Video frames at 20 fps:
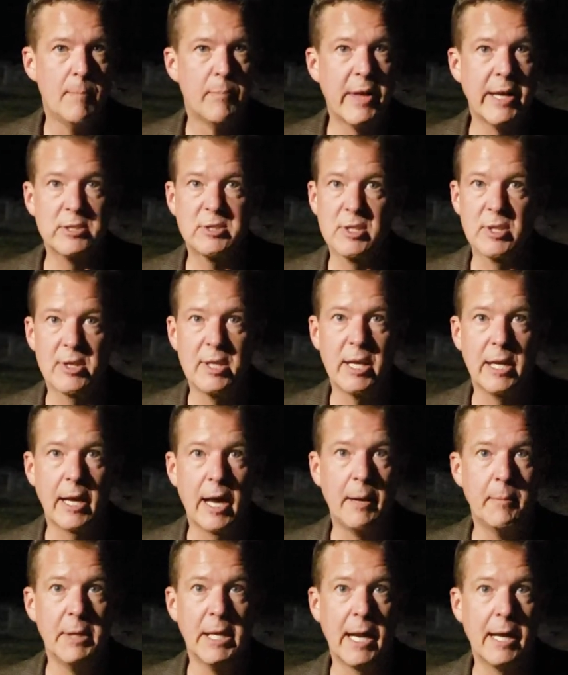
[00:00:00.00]
That's the thing.
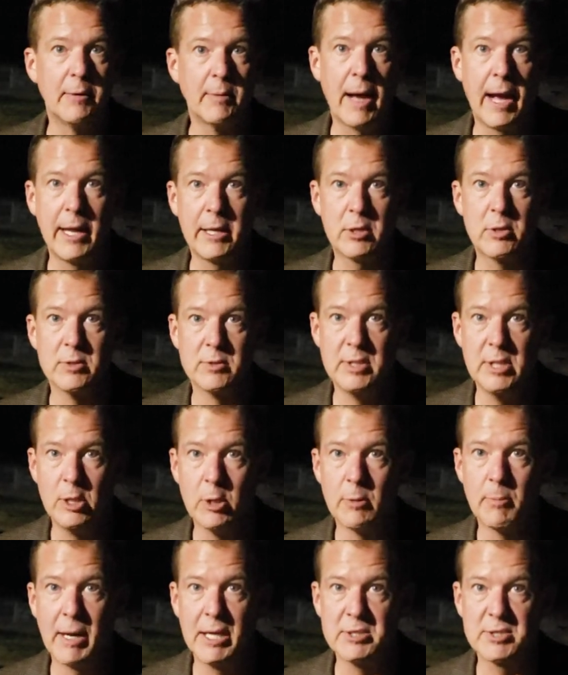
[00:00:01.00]
I mean, I, I could
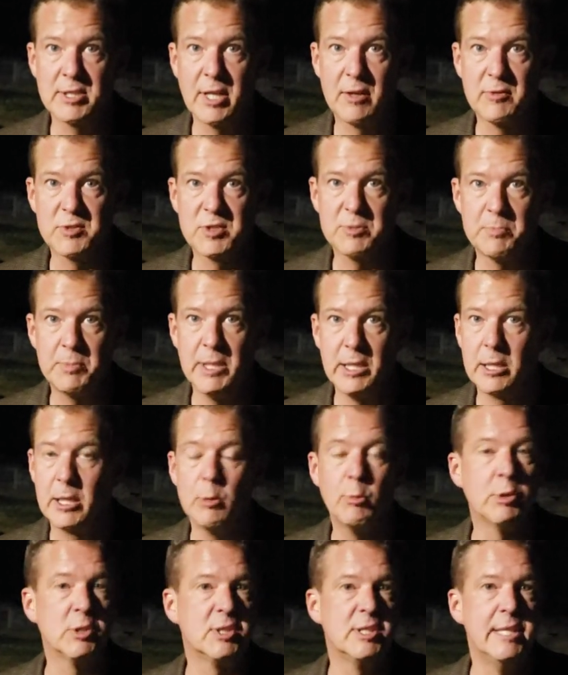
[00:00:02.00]
hear myself speak.
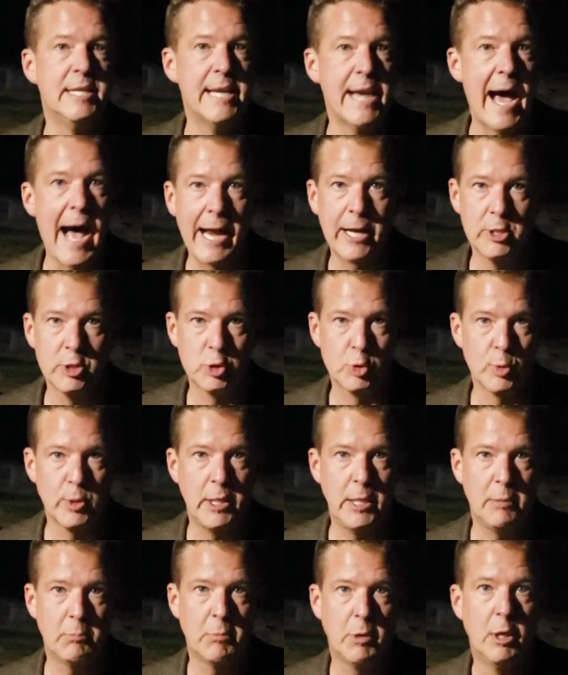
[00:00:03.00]
It was not a dream.